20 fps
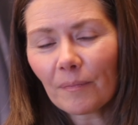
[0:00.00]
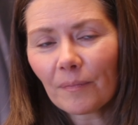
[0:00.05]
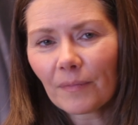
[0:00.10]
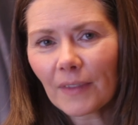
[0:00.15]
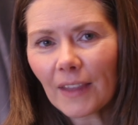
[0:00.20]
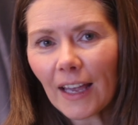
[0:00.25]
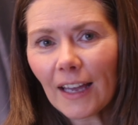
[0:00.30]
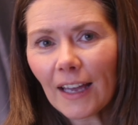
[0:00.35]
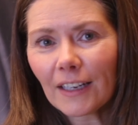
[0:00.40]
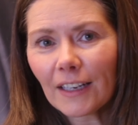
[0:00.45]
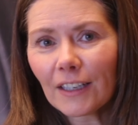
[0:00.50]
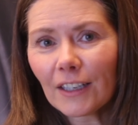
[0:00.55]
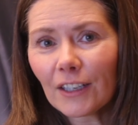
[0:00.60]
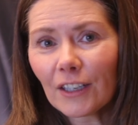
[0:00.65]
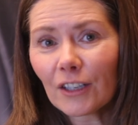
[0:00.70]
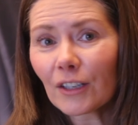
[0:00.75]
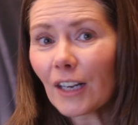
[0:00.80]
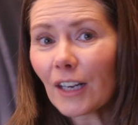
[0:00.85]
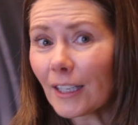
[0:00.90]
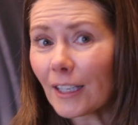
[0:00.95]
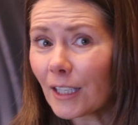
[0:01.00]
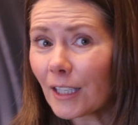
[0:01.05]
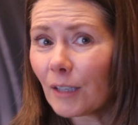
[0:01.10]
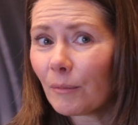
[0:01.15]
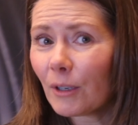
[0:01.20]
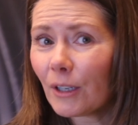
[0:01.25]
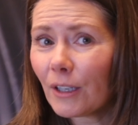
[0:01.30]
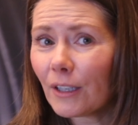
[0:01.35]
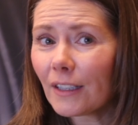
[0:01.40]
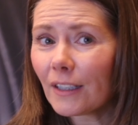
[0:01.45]
then your
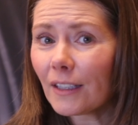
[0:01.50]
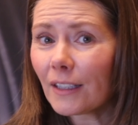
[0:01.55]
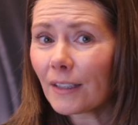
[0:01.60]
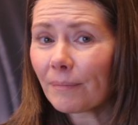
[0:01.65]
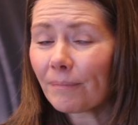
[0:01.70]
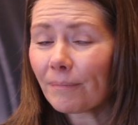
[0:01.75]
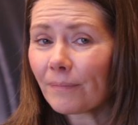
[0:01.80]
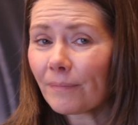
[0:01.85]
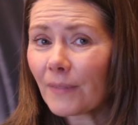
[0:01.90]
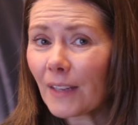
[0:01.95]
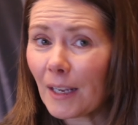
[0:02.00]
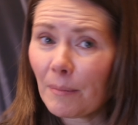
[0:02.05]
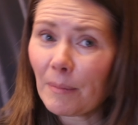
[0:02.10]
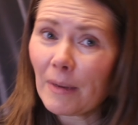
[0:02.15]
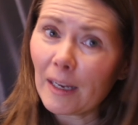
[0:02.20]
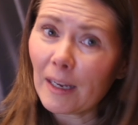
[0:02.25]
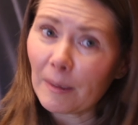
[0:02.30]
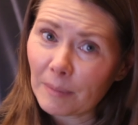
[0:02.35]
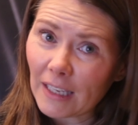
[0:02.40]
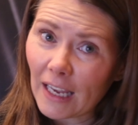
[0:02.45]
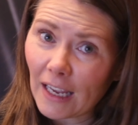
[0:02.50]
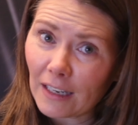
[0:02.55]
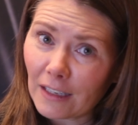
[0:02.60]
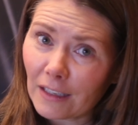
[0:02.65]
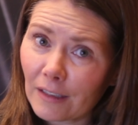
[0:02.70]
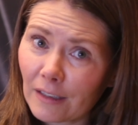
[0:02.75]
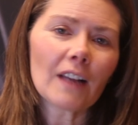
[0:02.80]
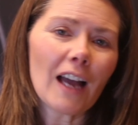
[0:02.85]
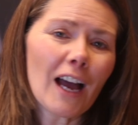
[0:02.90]
customers can be upset.